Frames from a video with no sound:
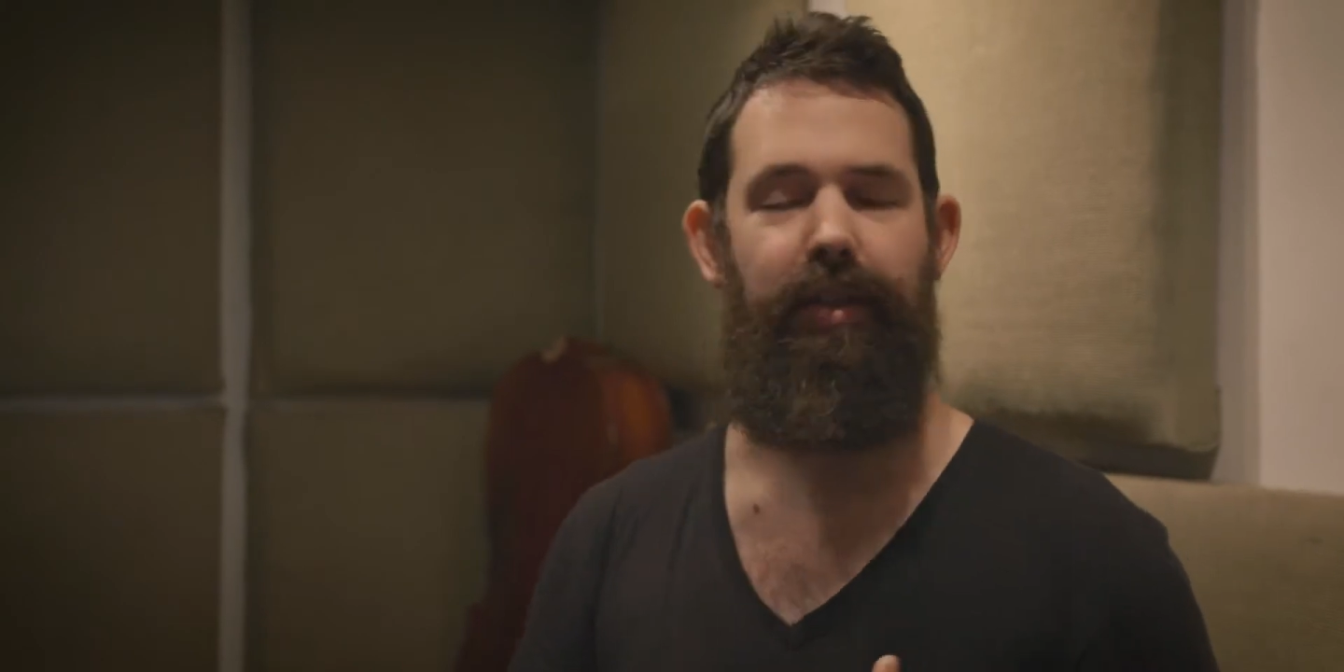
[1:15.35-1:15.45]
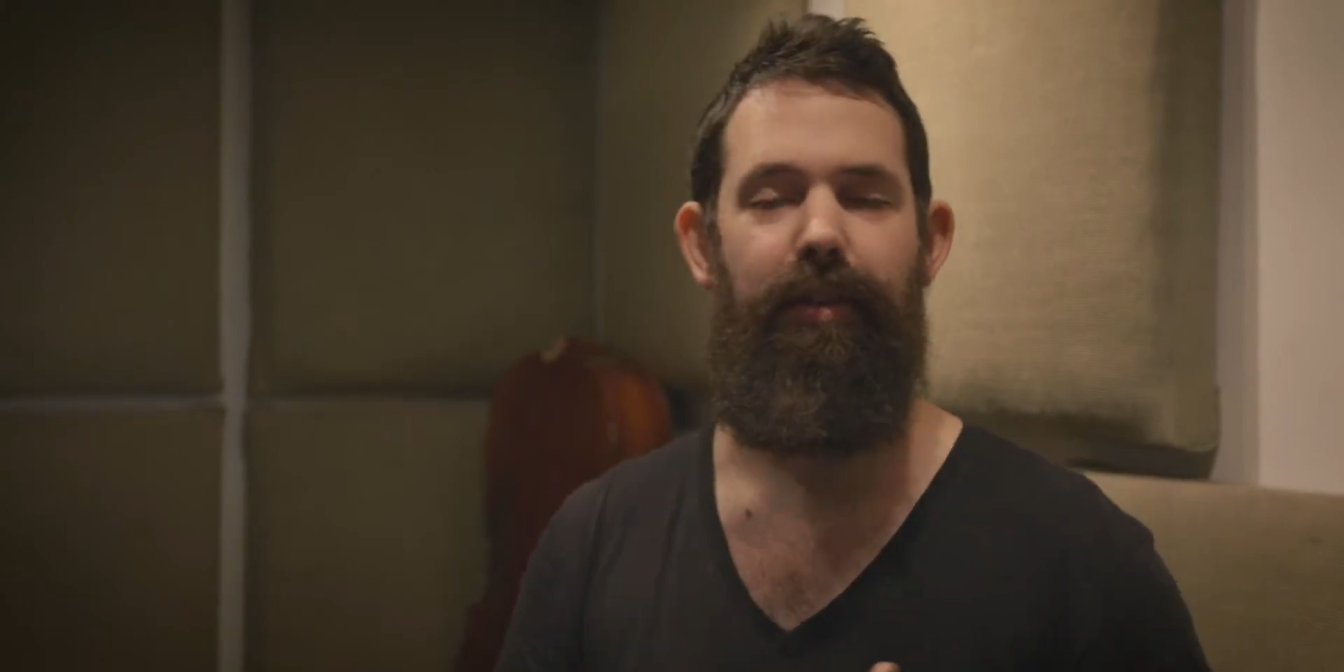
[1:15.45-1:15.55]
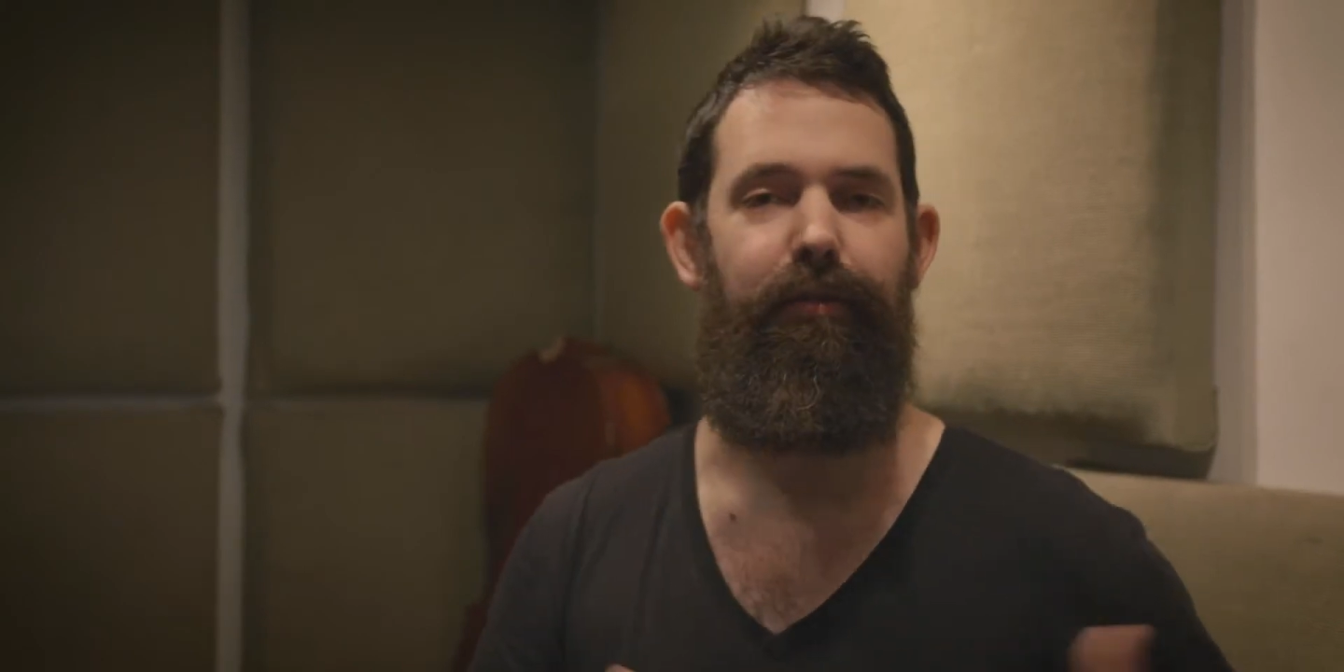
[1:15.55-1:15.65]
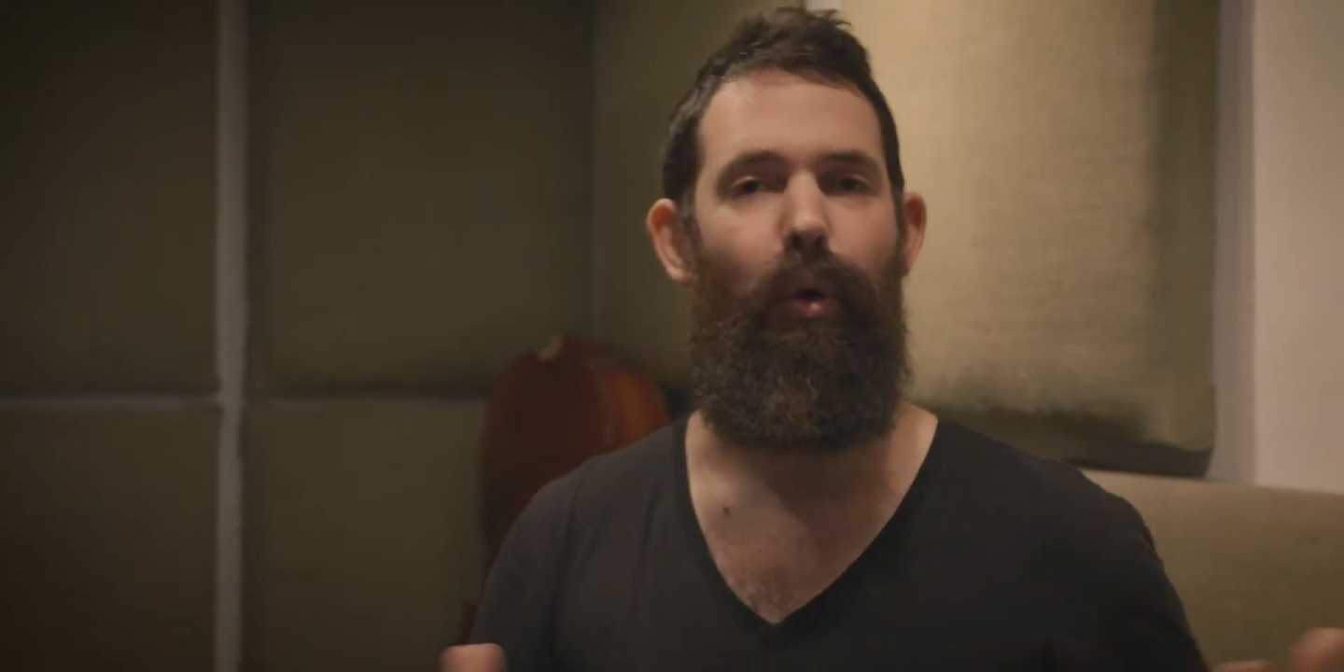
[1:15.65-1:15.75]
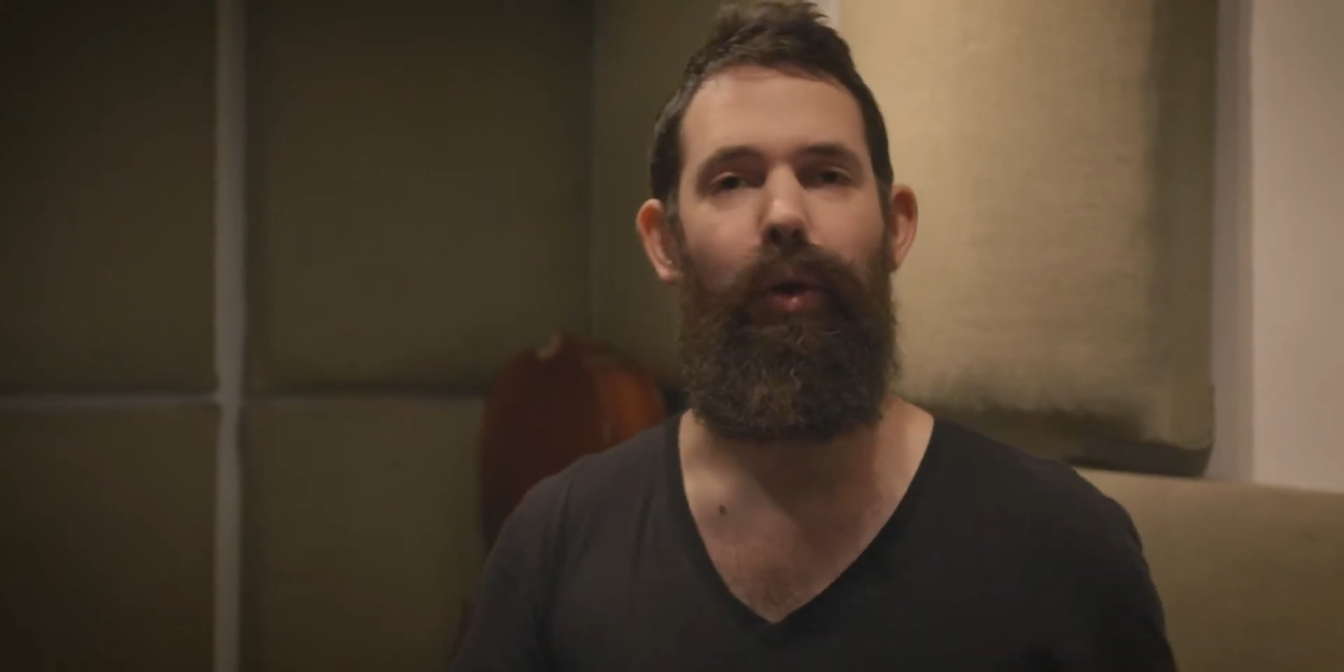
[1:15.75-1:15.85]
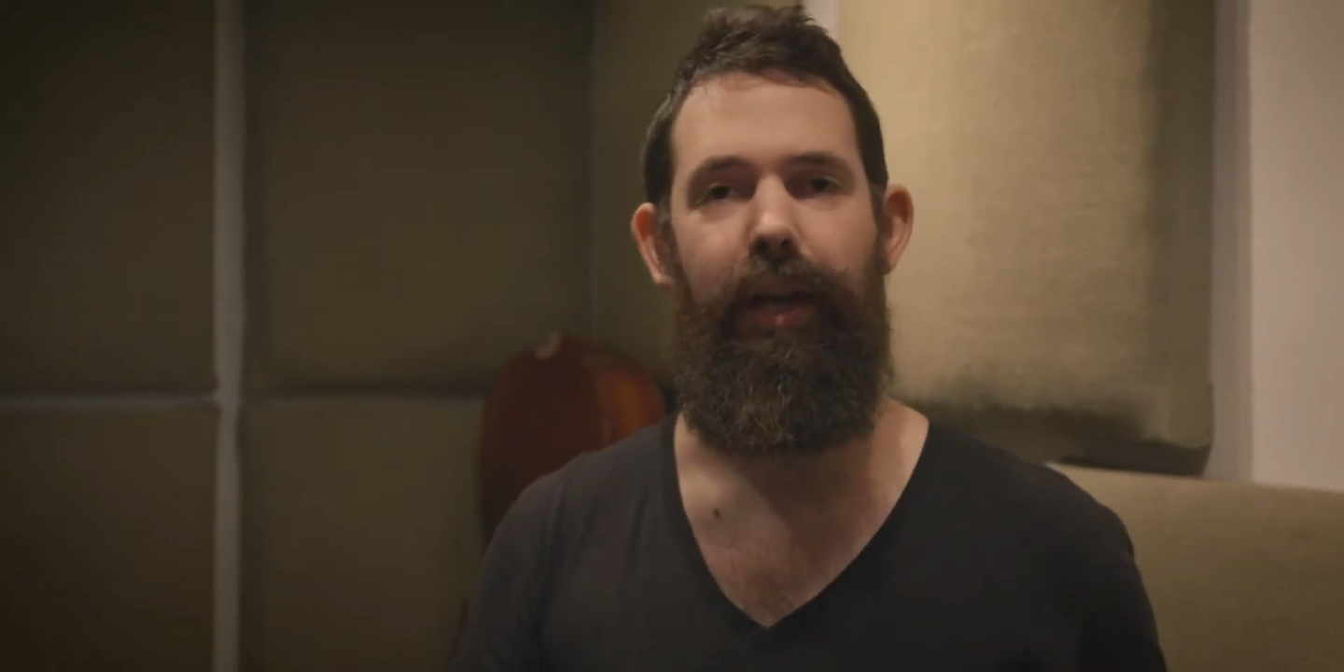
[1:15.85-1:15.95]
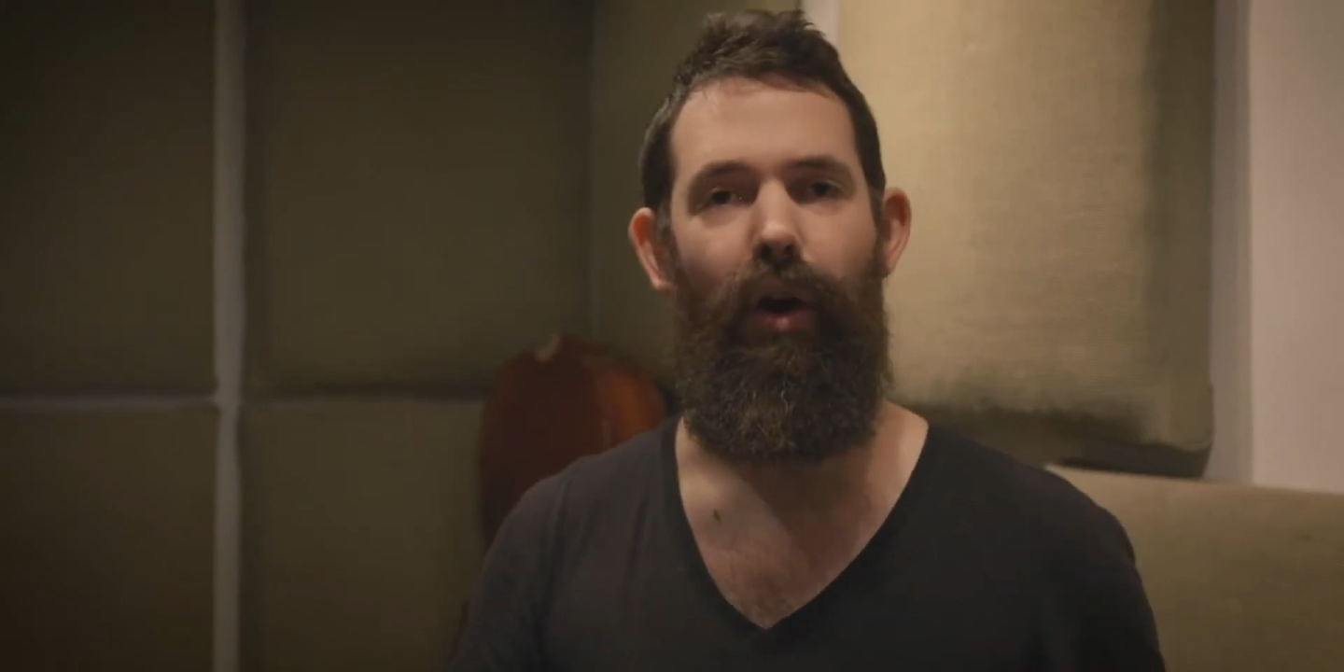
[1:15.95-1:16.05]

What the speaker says: on Foleying